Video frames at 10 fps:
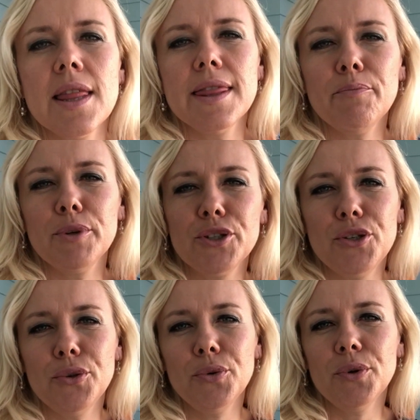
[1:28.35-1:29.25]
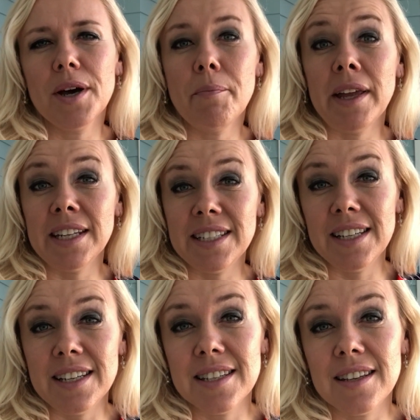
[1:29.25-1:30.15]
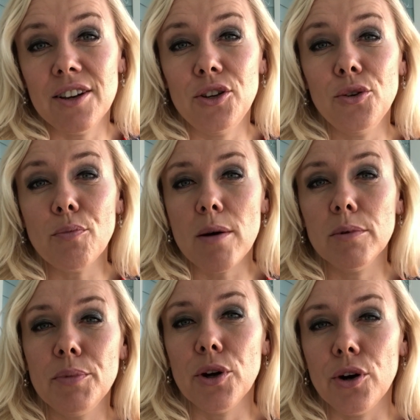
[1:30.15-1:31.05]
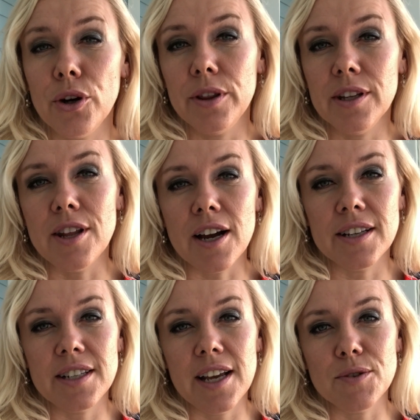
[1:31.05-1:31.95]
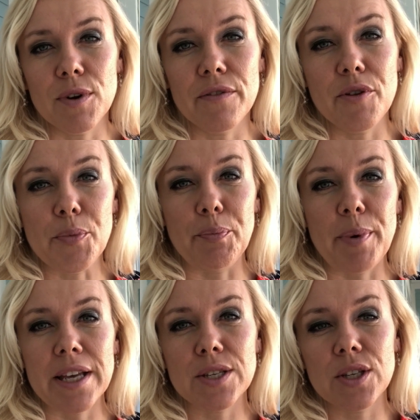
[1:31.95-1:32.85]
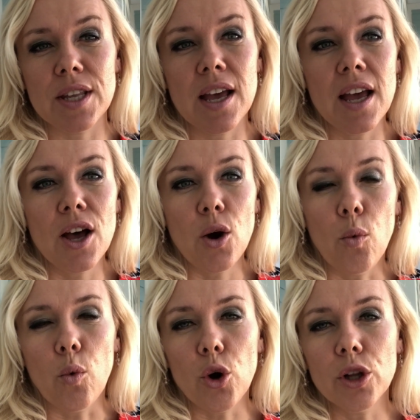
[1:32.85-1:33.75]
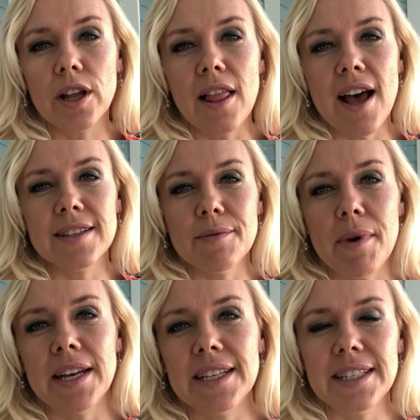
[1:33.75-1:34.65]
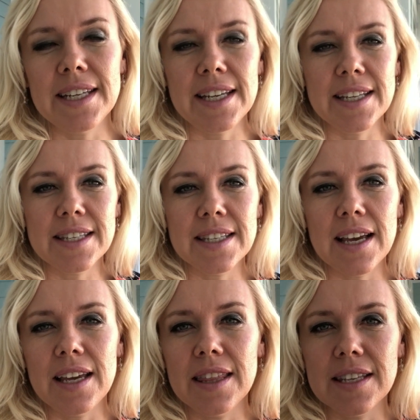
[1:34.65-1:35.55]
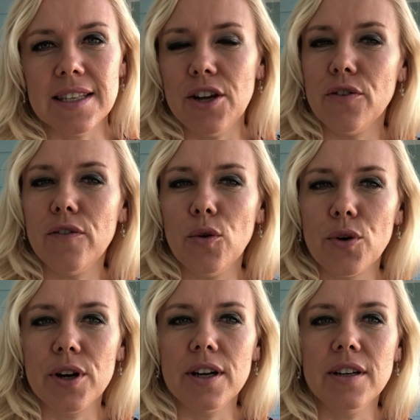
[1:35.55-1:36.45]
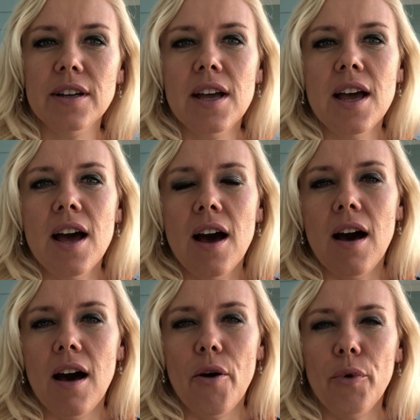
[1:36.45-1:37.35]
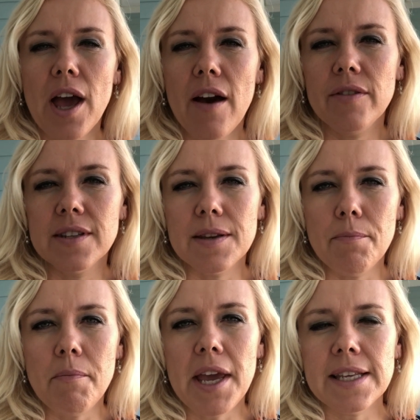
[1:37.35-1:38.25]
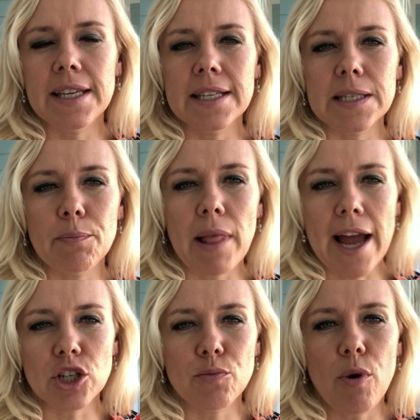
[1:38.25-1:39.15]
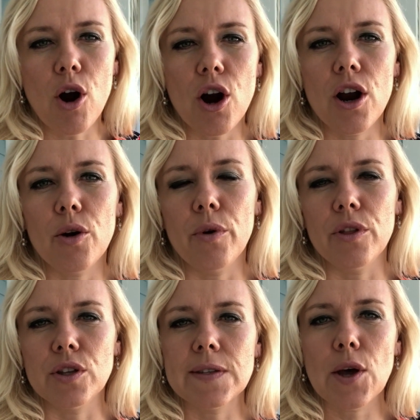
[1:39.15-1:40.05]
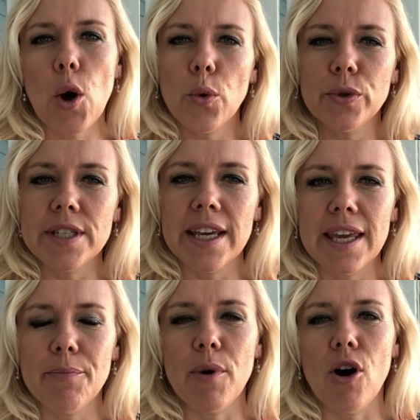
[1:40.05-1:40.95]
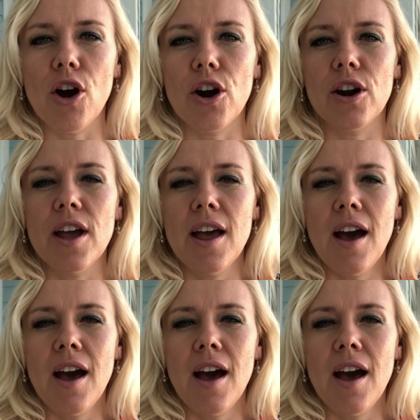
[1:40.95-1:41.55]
Number two, amenities. You probably heard that Nocatee has one of the best world-class amenities in the state of Florida. Uh, we have this amazing splash park with its own tiki bar,